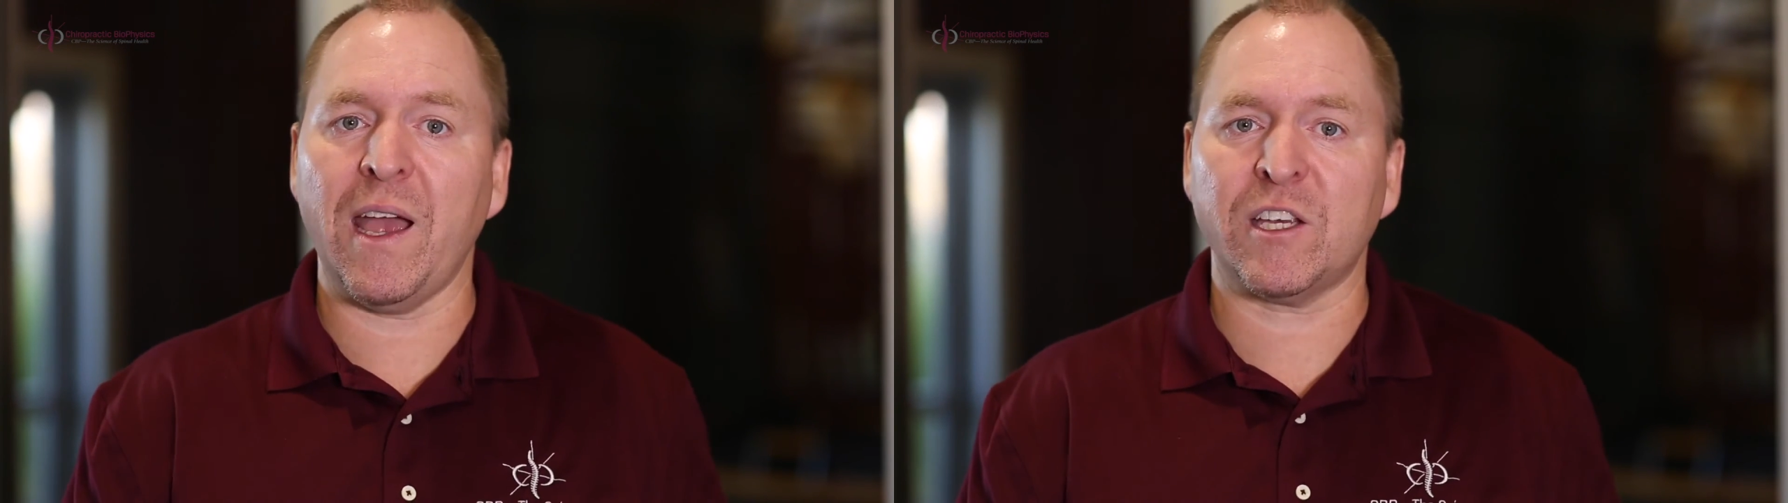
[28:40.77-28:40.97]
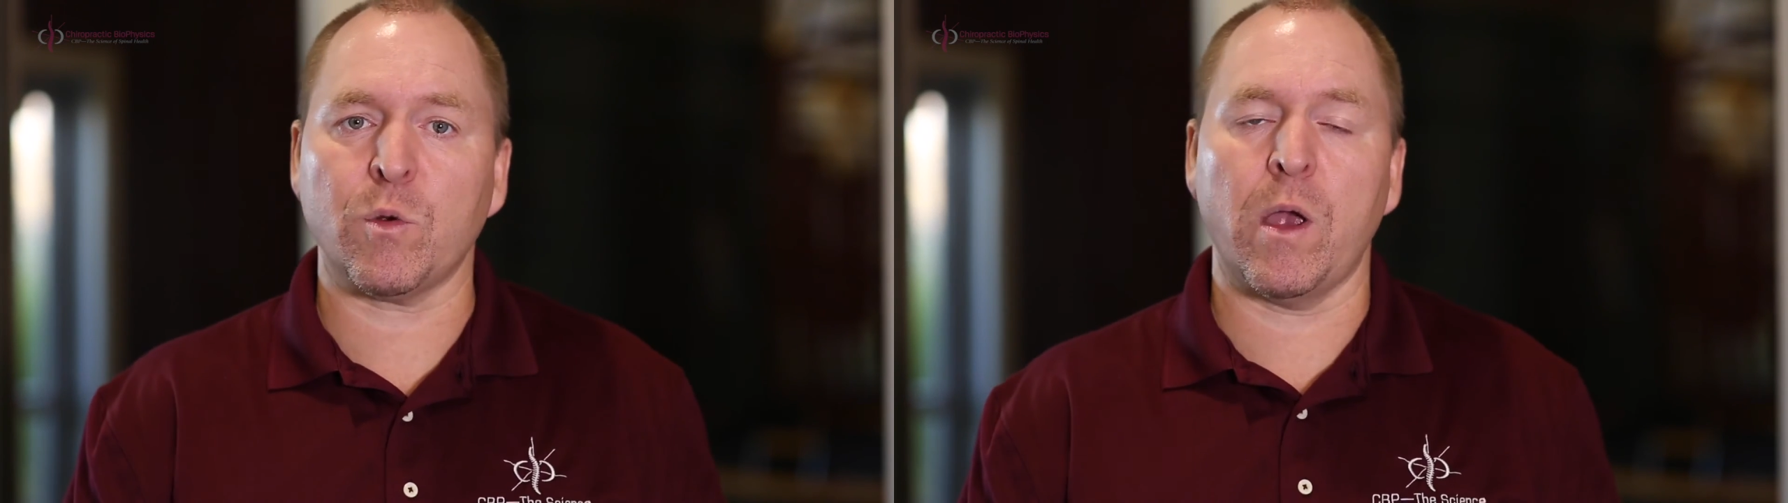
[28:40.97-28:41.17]

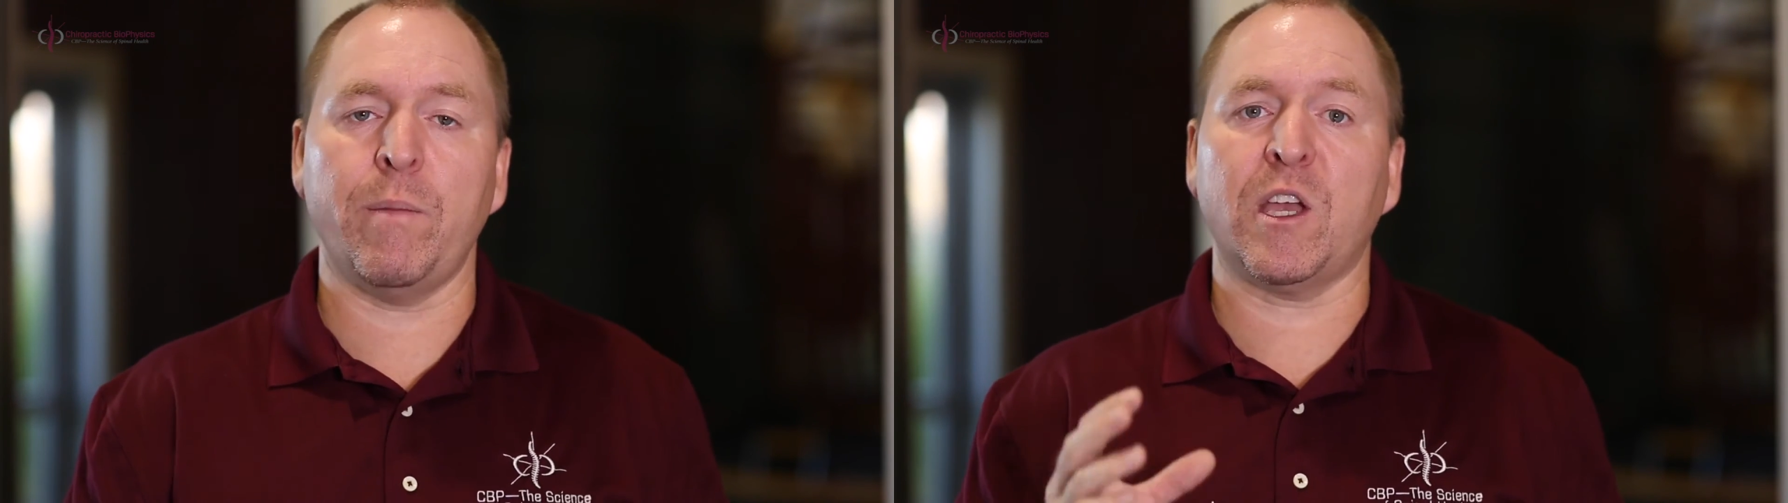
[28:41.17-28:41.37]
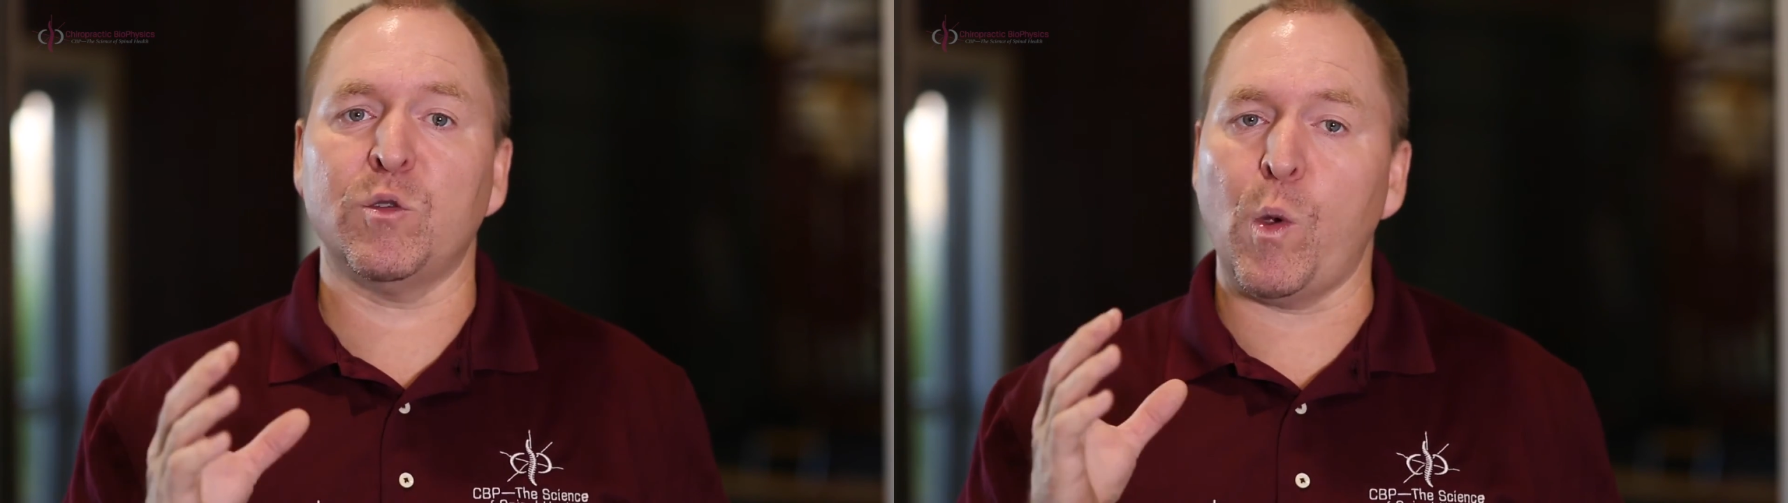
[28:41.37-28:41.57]
x-ray
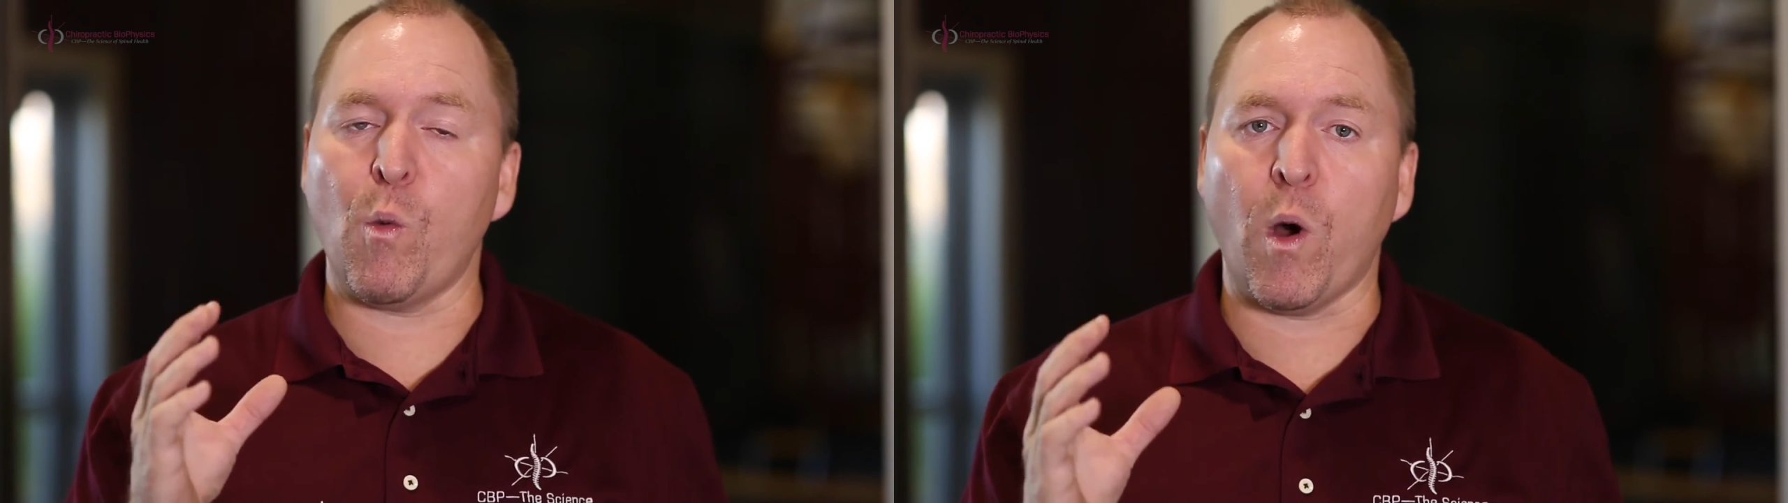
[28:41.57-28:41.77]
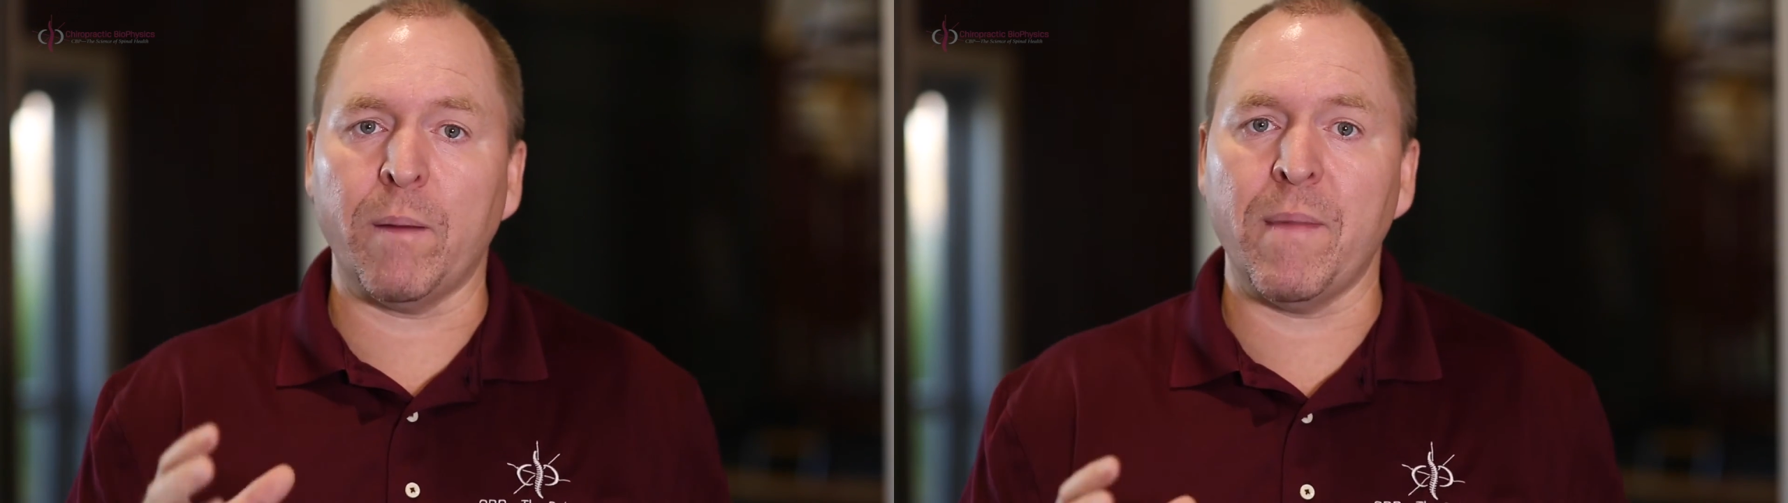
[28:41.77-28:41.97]
because we want to